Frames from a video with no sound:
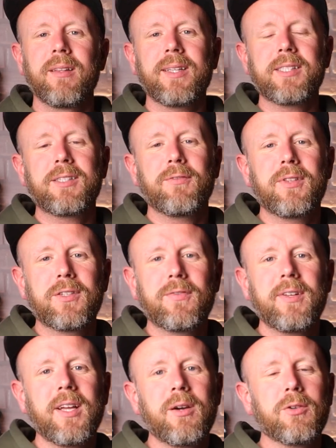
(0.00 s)
That's it for this
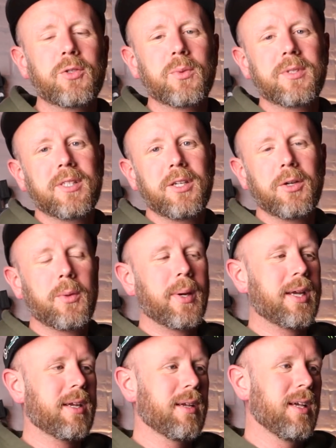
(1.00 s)
video. I just wanted to do a
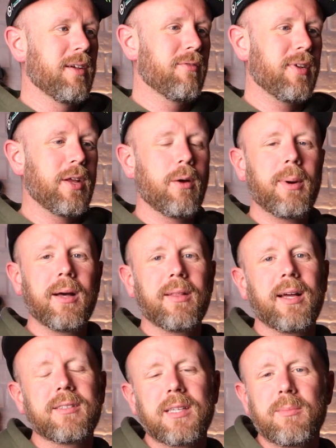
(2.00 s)
quick video about
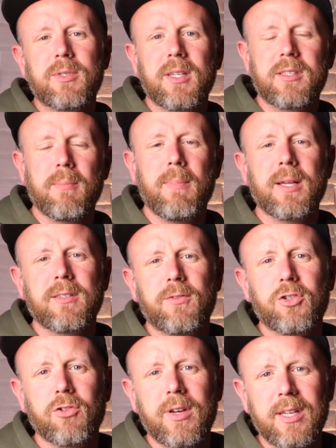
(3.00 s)
that. Seems it's a
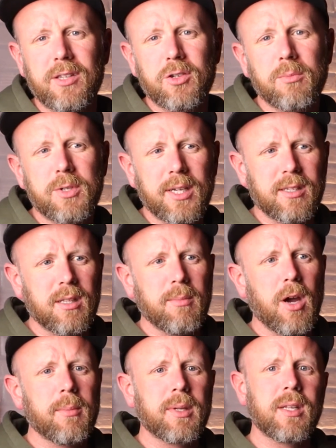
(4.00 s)
massive trending subject at the
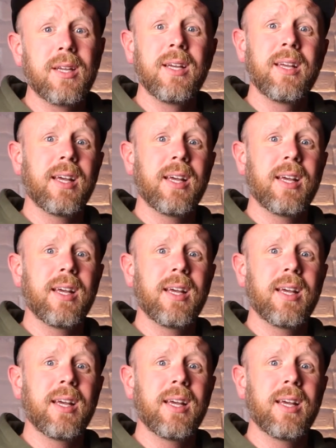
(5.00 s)
moment.